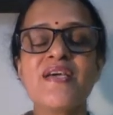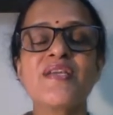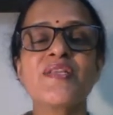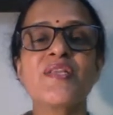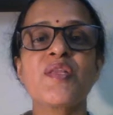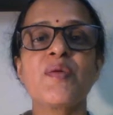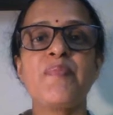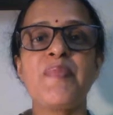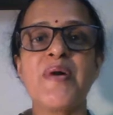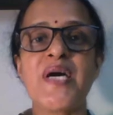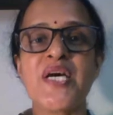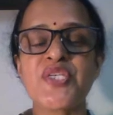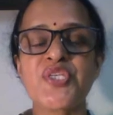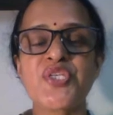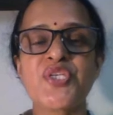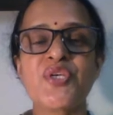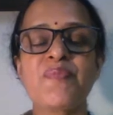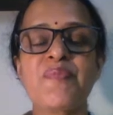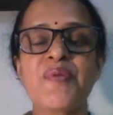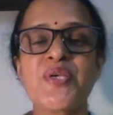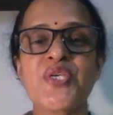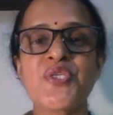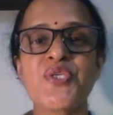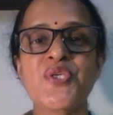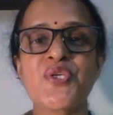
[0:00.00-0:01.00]
the partial
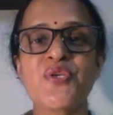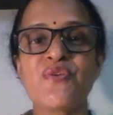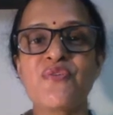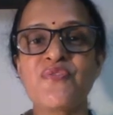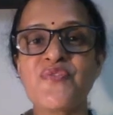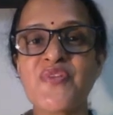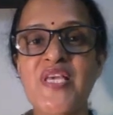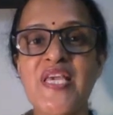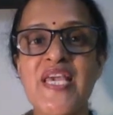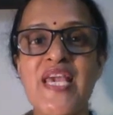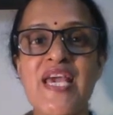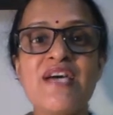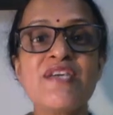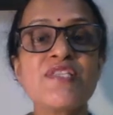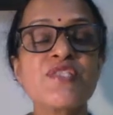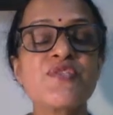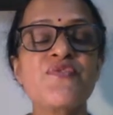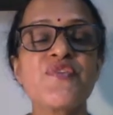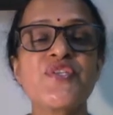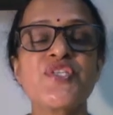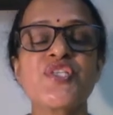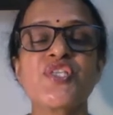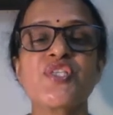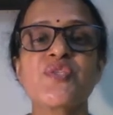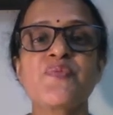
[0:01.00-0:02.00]
pressure of the gas
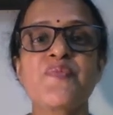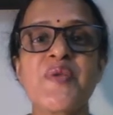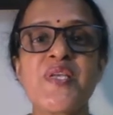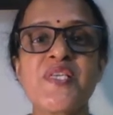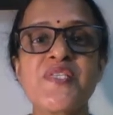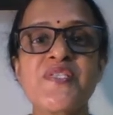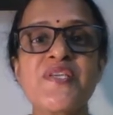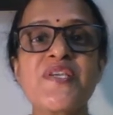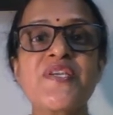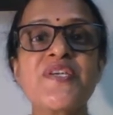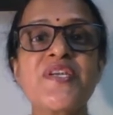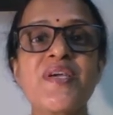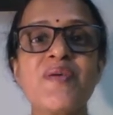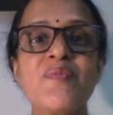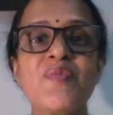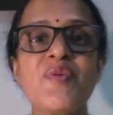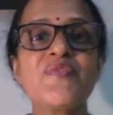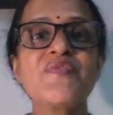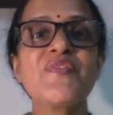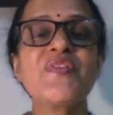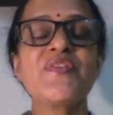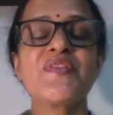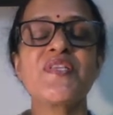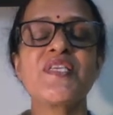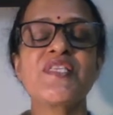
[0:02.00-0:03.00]
which is present
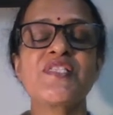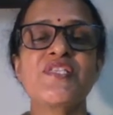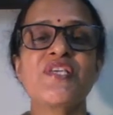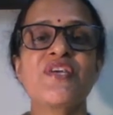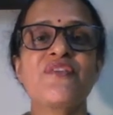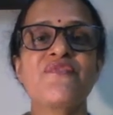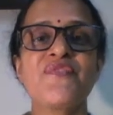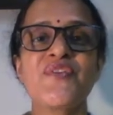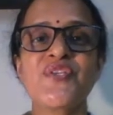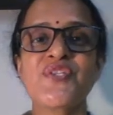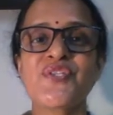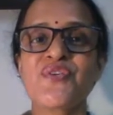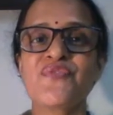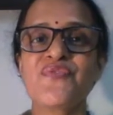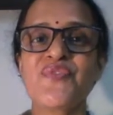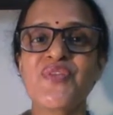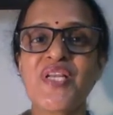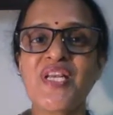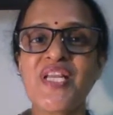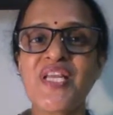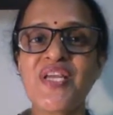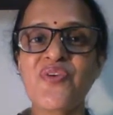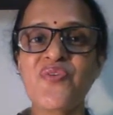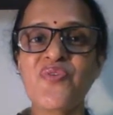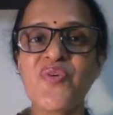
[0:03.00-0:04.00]
above the surface of the
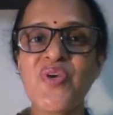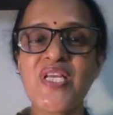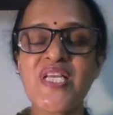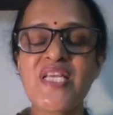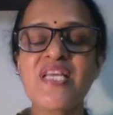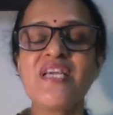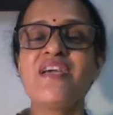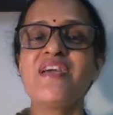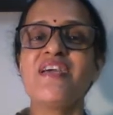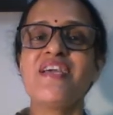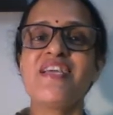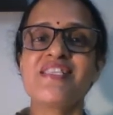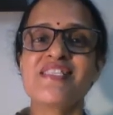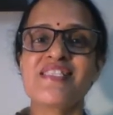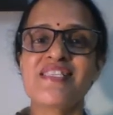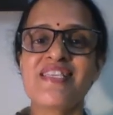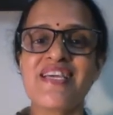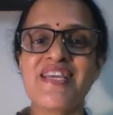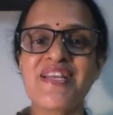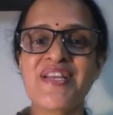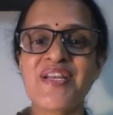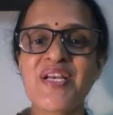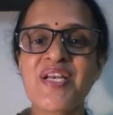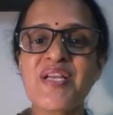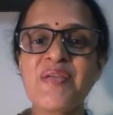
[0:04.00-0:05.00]
liquid is
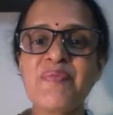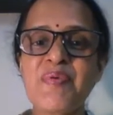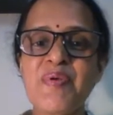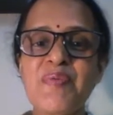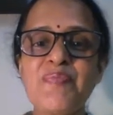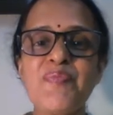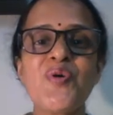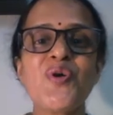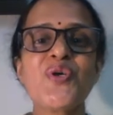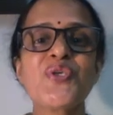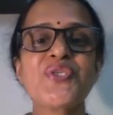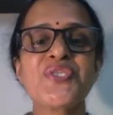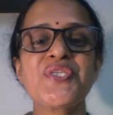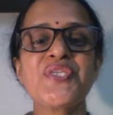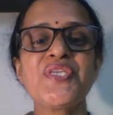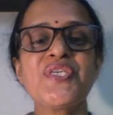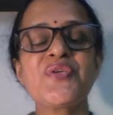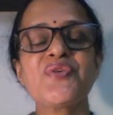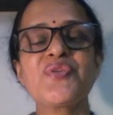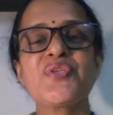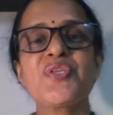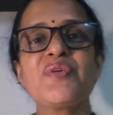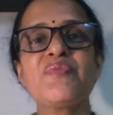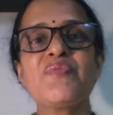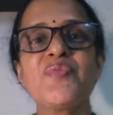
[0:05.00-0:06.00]
directly proportional
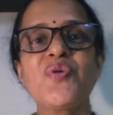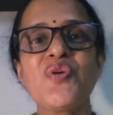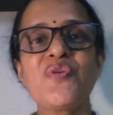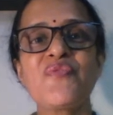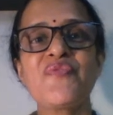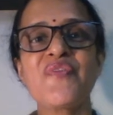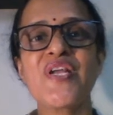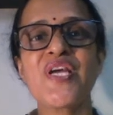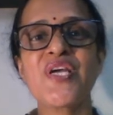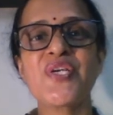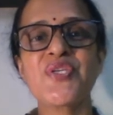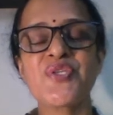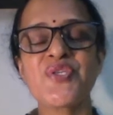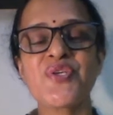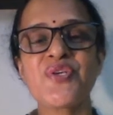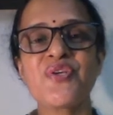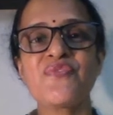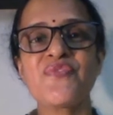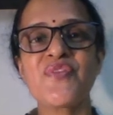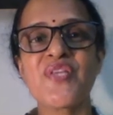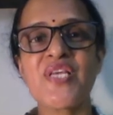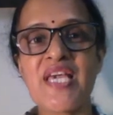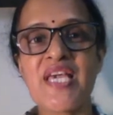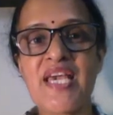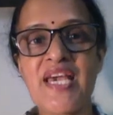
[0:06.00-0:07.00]
to the mole fraction
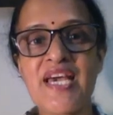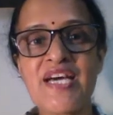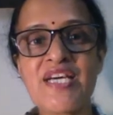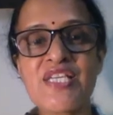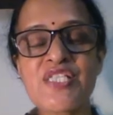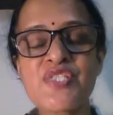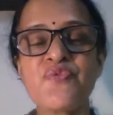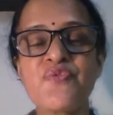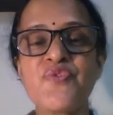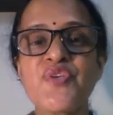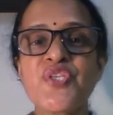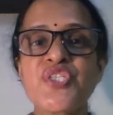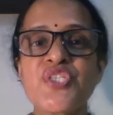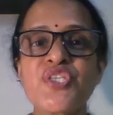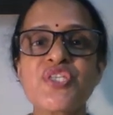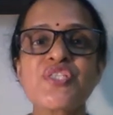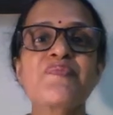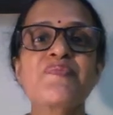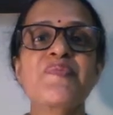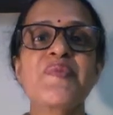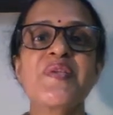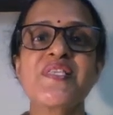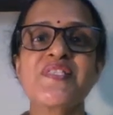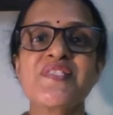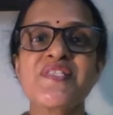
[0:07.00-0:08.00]
of the gas which is
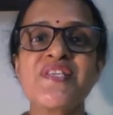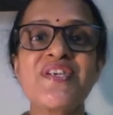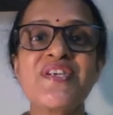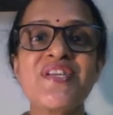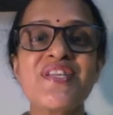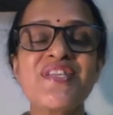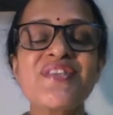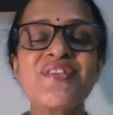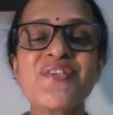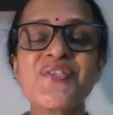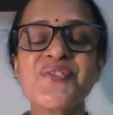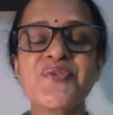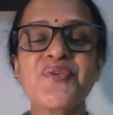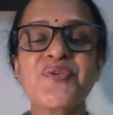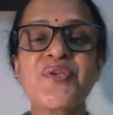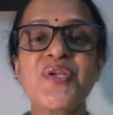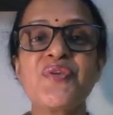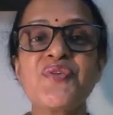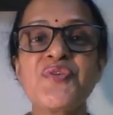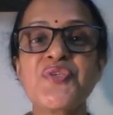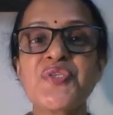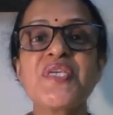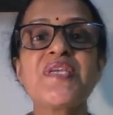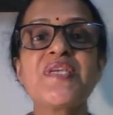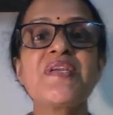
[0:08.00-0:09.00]
present in the
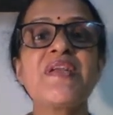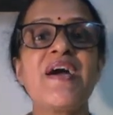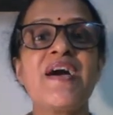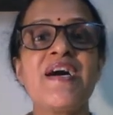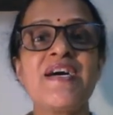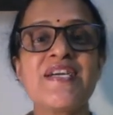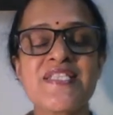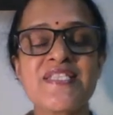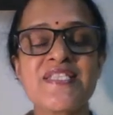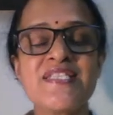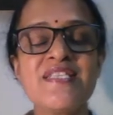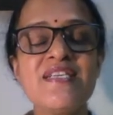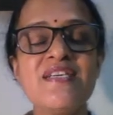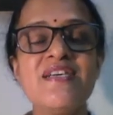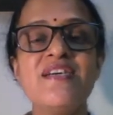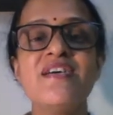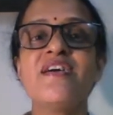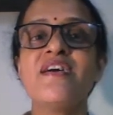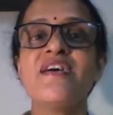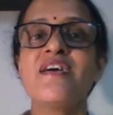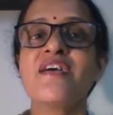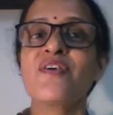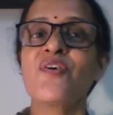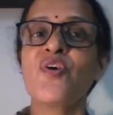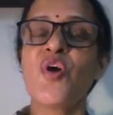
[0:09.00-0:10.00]
solution at a
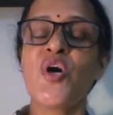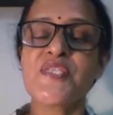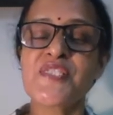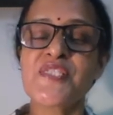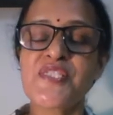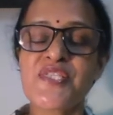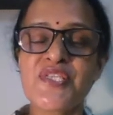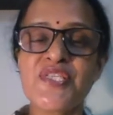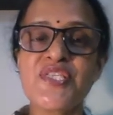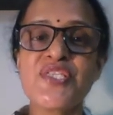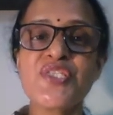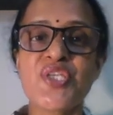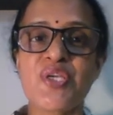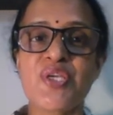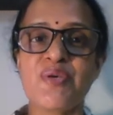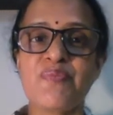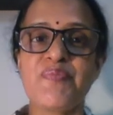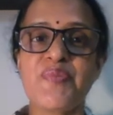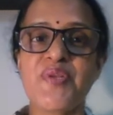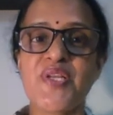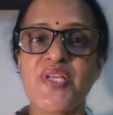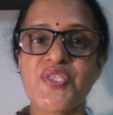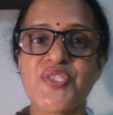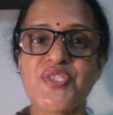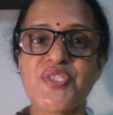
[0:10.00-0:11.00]
constant
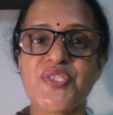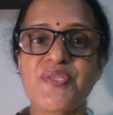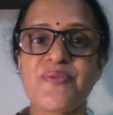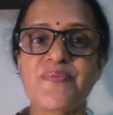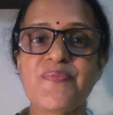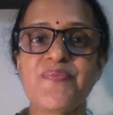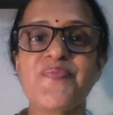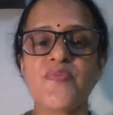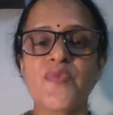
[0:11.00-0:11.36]
temperature.